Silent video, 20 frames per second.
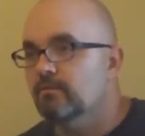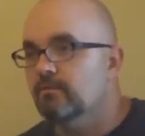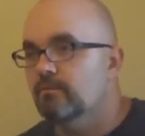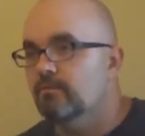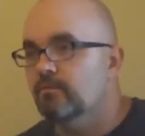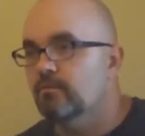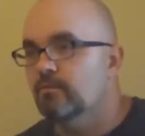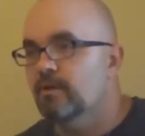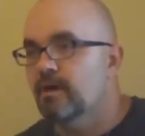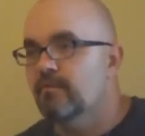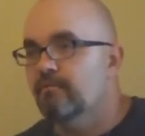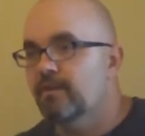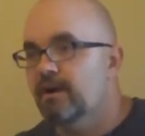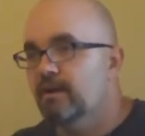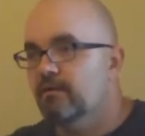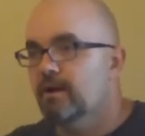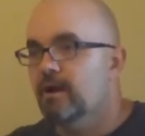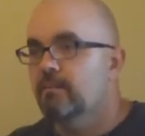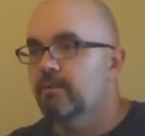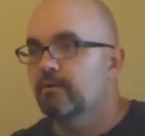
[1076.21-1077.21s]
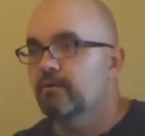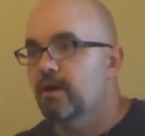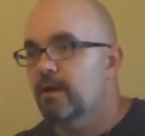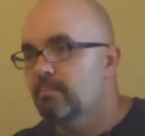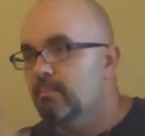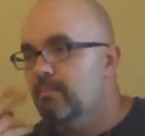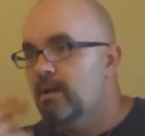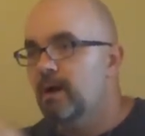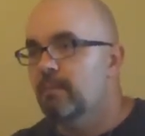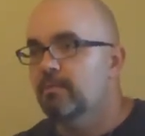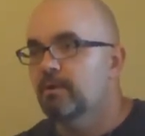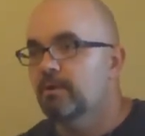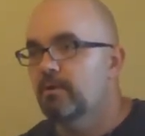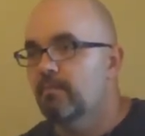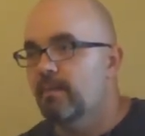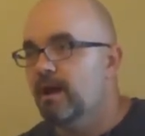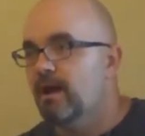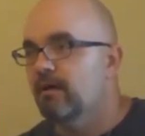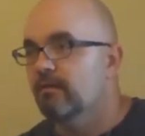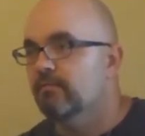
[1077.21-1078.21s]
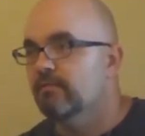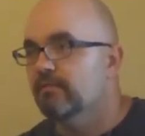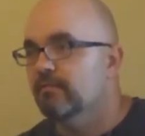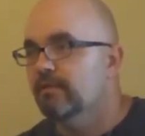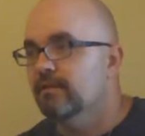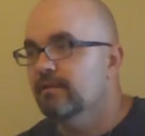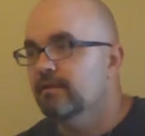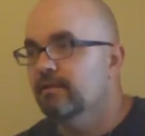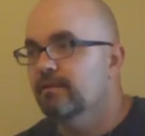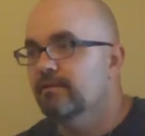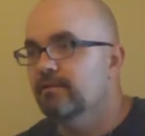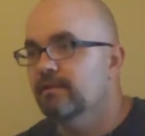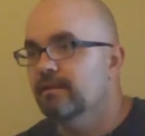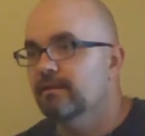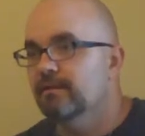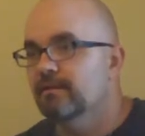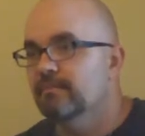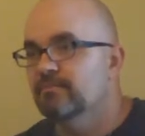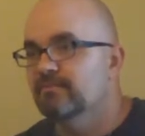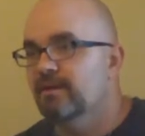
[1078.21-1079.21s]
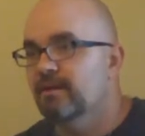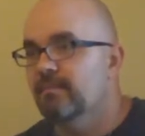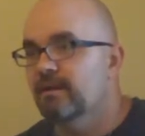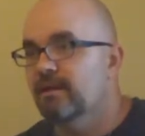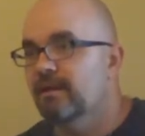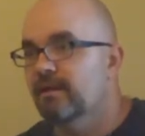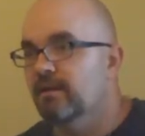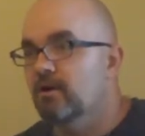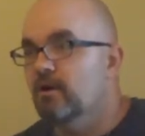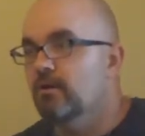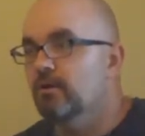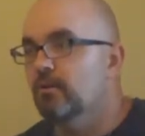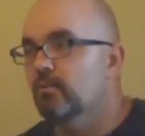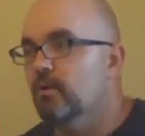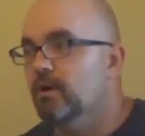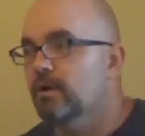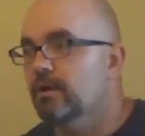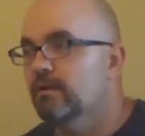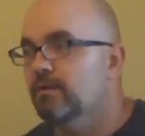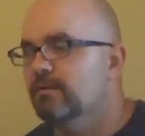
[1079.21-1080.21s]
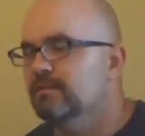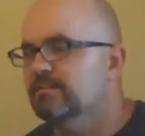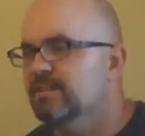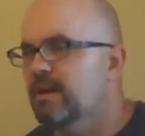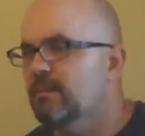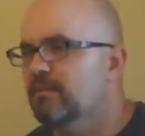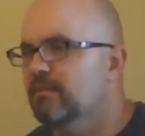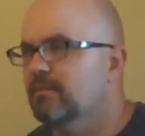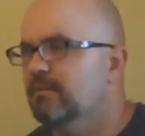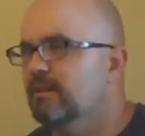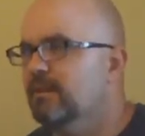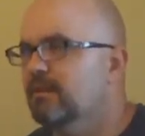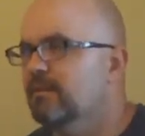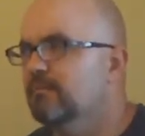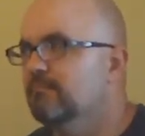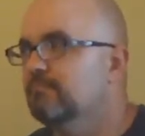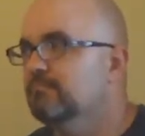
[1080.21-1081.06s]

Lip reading: through grapevine, grabbing a grape and popping in your mouth, and they're getting upset about it. Like, oh, you're working on the Sabbath. Like,